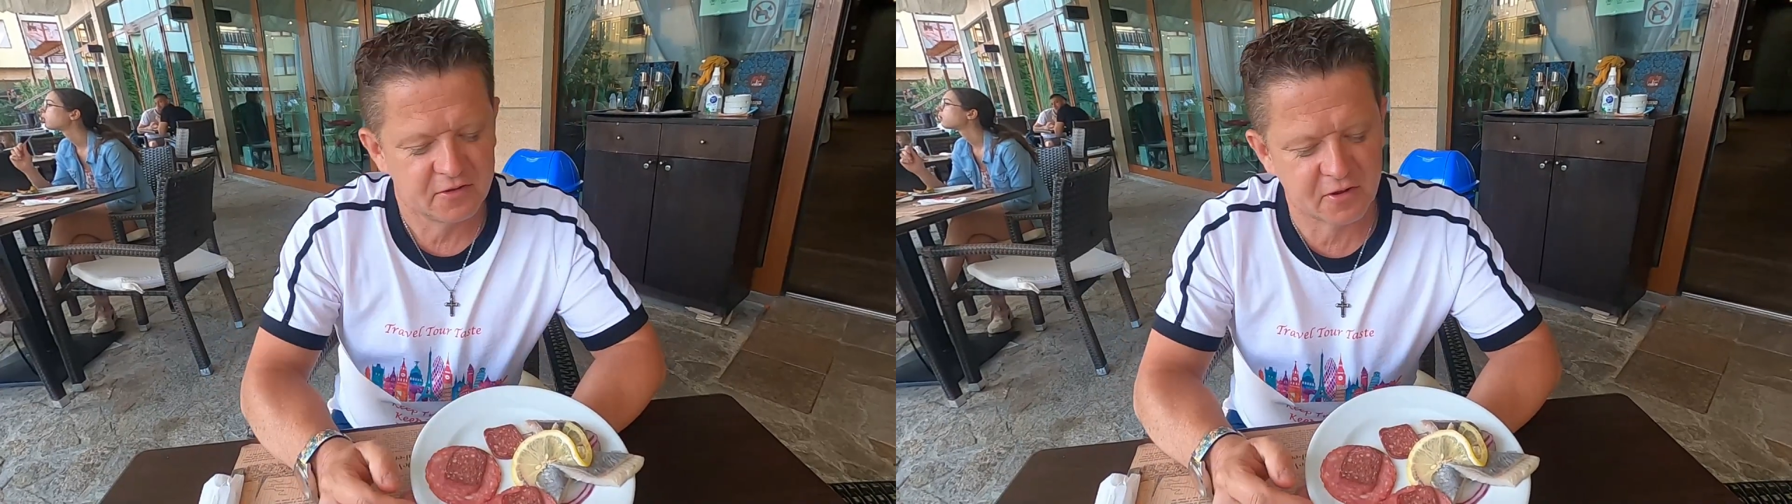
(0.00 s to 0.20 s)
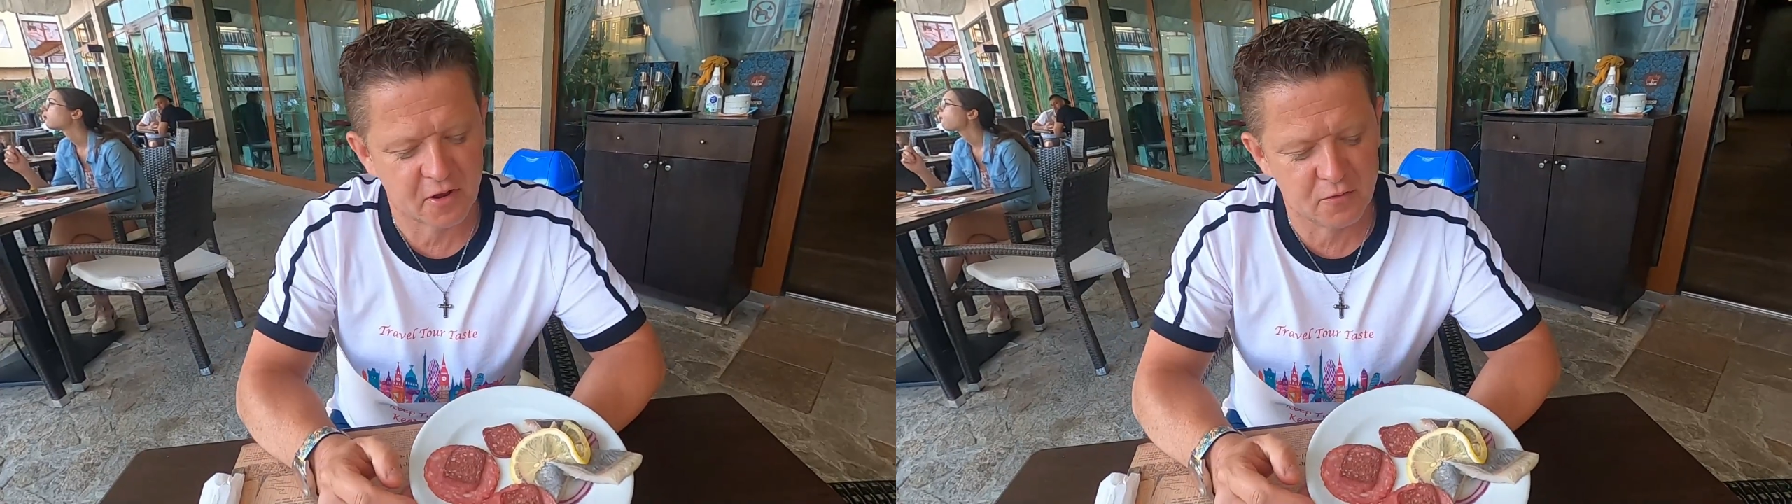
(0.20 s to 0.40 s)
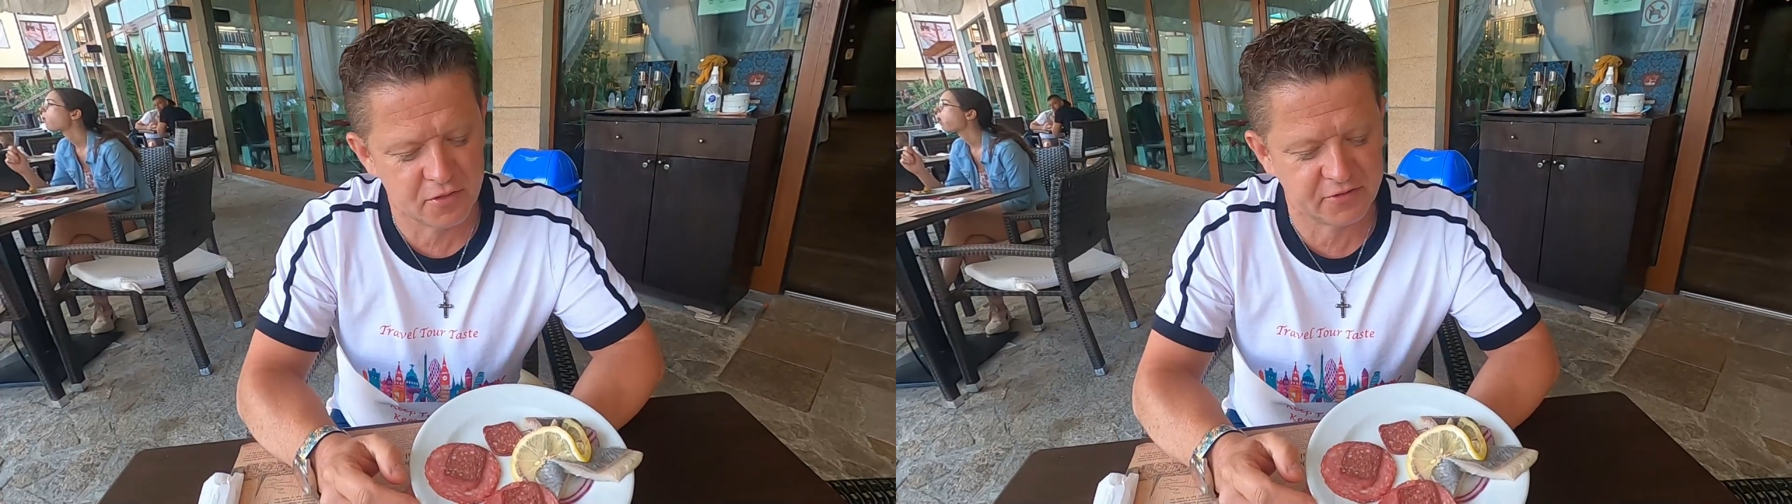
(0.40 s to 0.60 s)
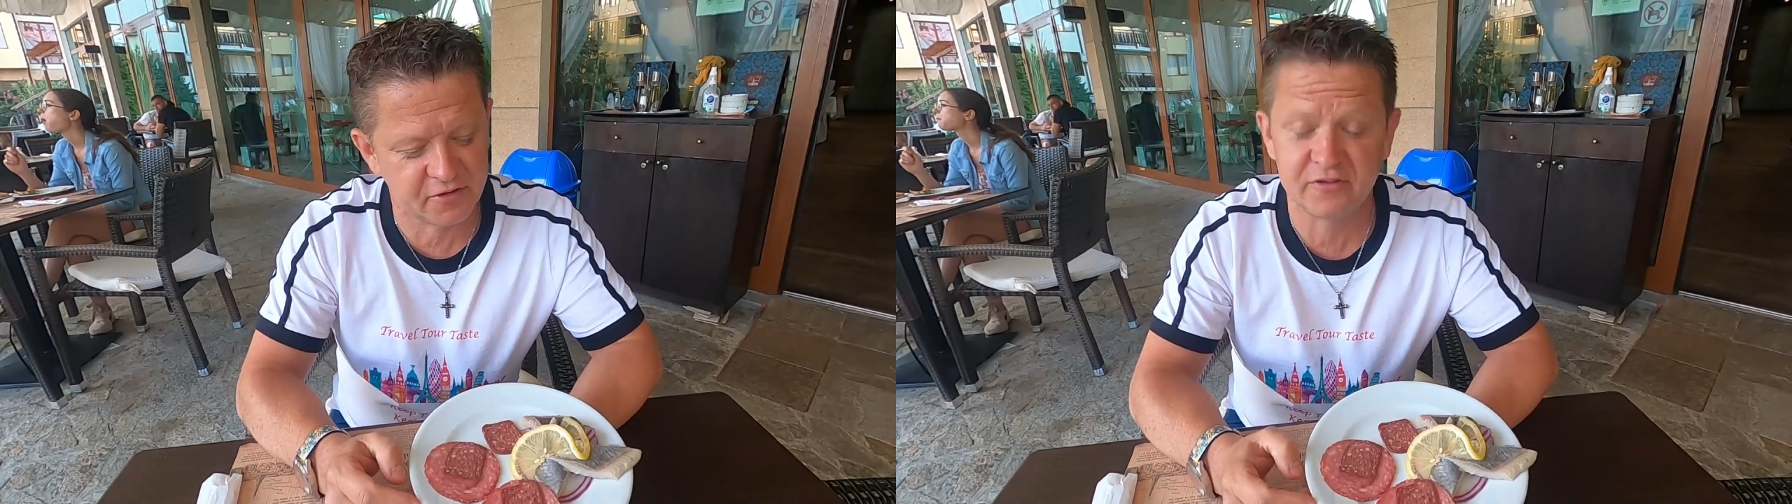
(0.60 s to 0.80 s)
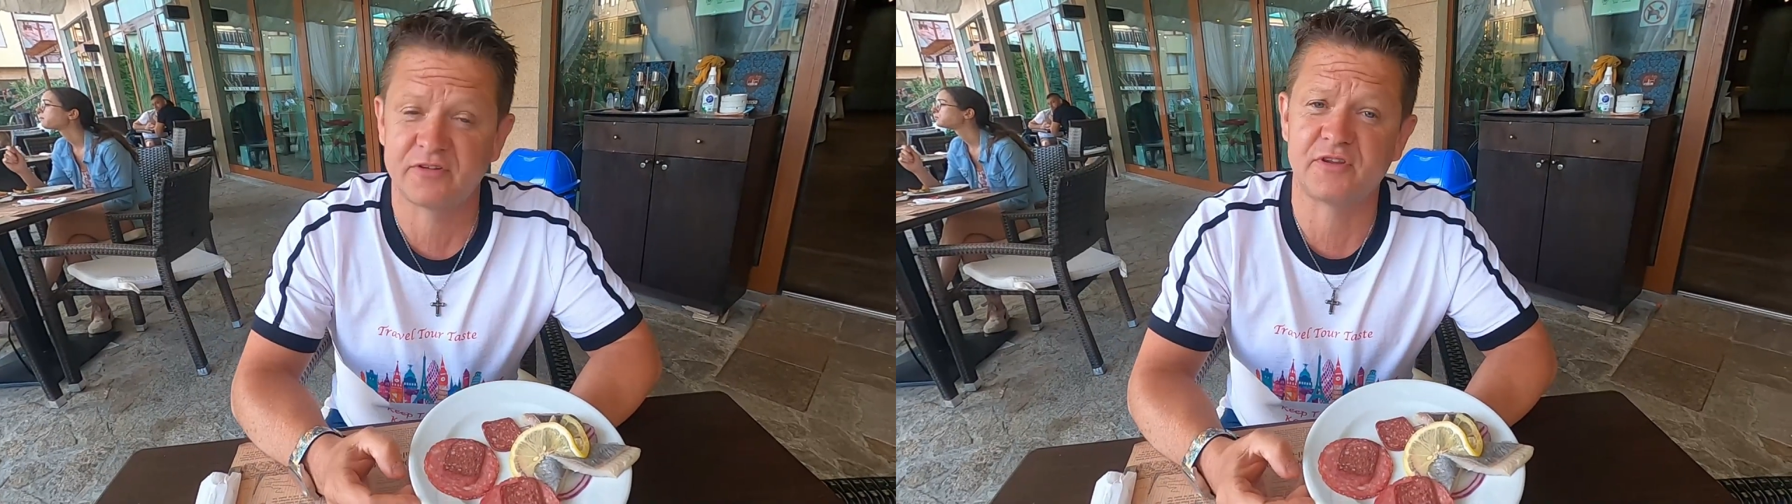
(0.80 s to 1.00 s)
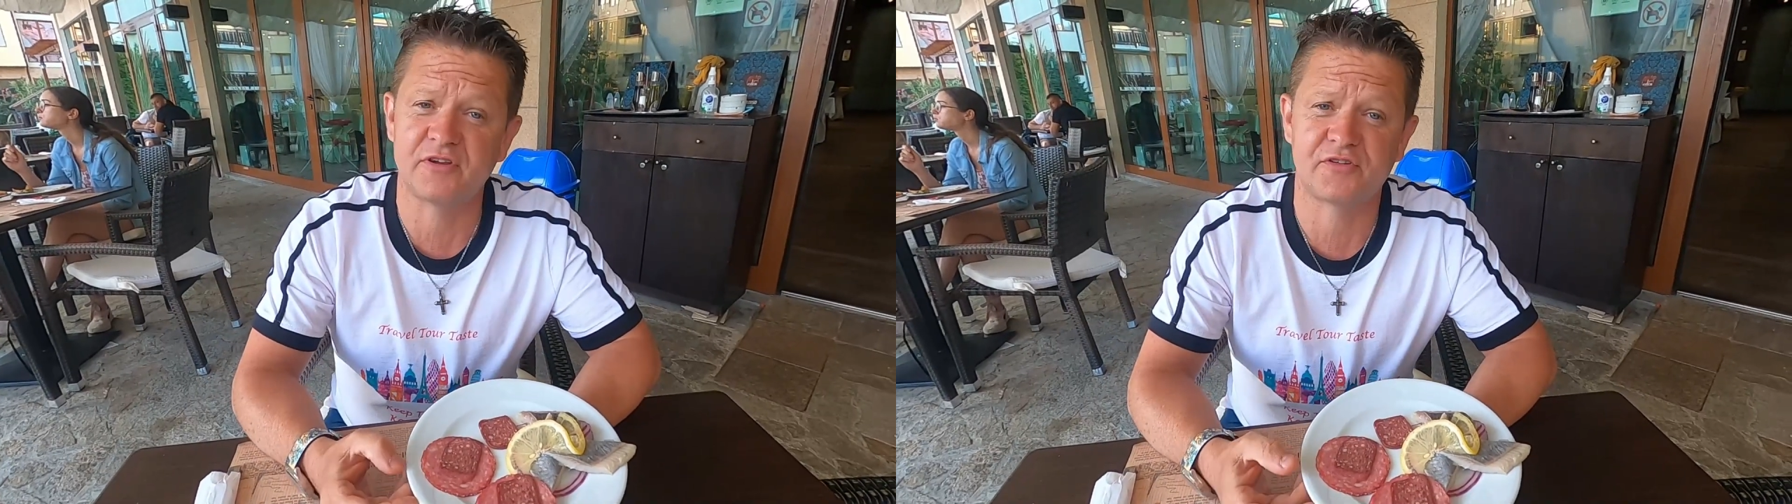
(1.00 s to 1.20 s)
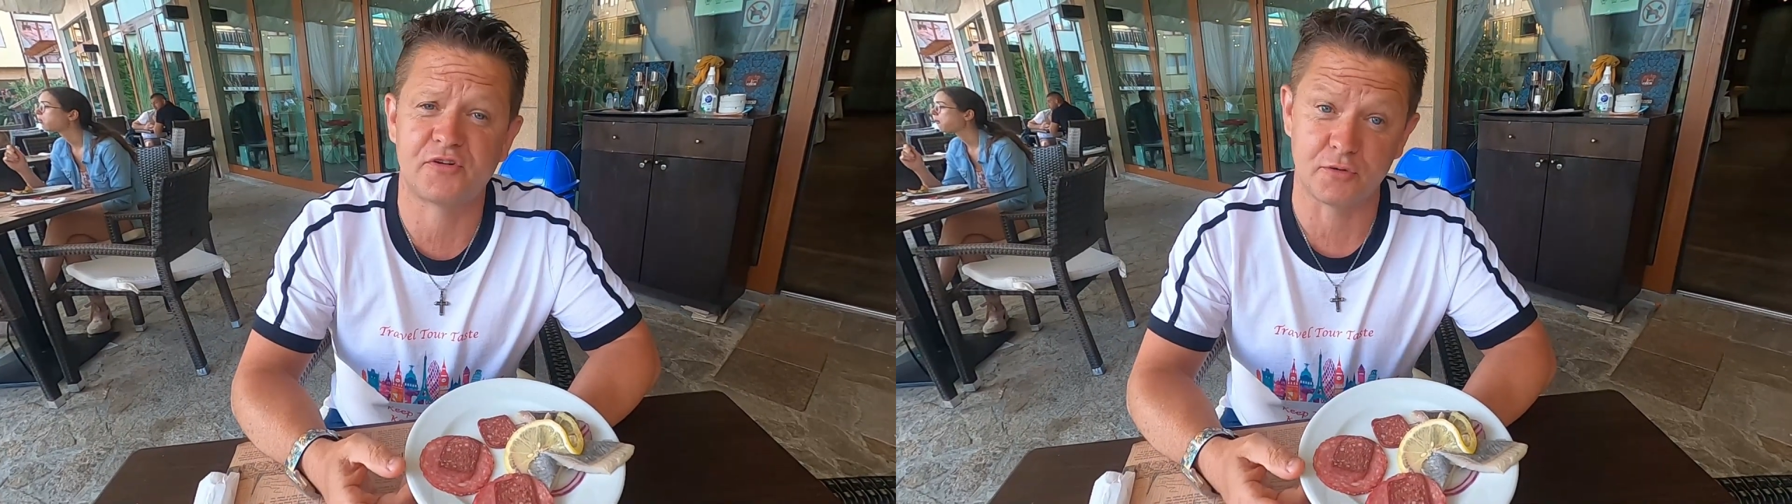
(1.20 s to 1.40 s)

So this is dish